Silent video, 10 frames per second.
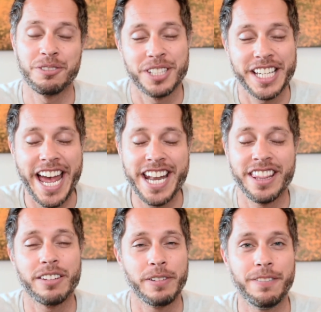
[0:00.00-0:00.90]
It was a
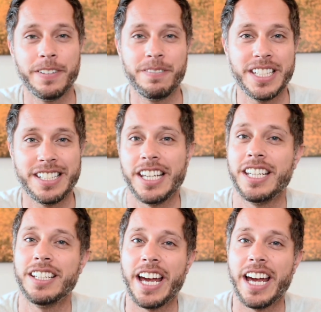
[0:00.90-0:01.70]
Canon 350D